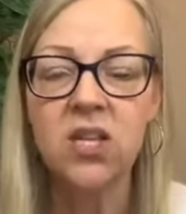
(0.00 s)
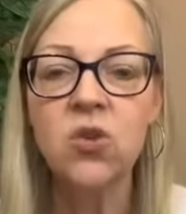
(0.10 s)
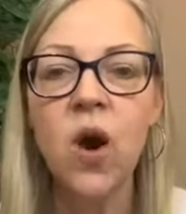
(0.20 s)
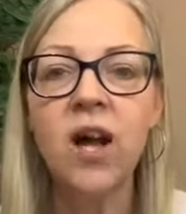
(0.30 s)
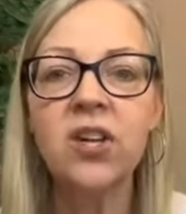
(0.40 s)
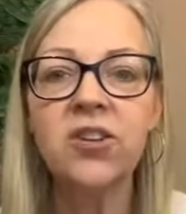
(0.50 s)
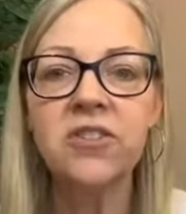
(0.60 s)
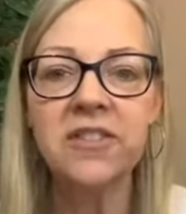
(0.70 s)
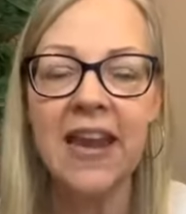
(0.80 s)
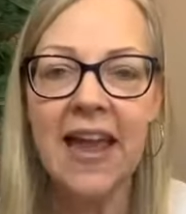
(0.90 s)
to
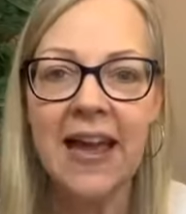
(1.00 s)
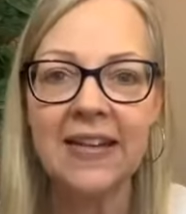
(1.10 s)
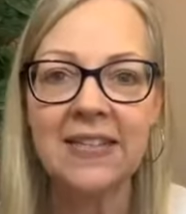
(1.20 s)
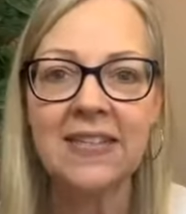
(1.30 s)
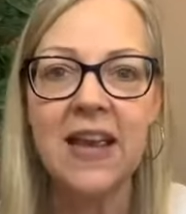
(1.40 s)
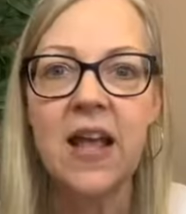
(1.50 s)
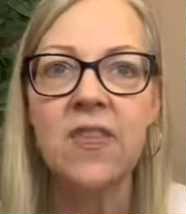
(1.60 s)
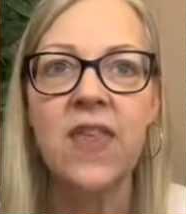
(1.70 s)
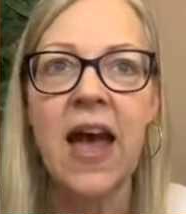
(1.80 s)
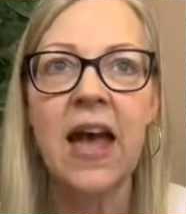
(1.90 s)
understand
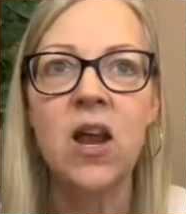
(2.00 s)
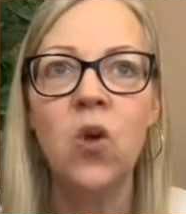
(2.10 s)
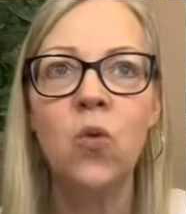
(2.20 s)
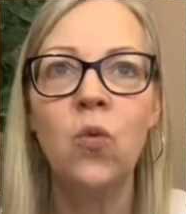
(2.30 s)
that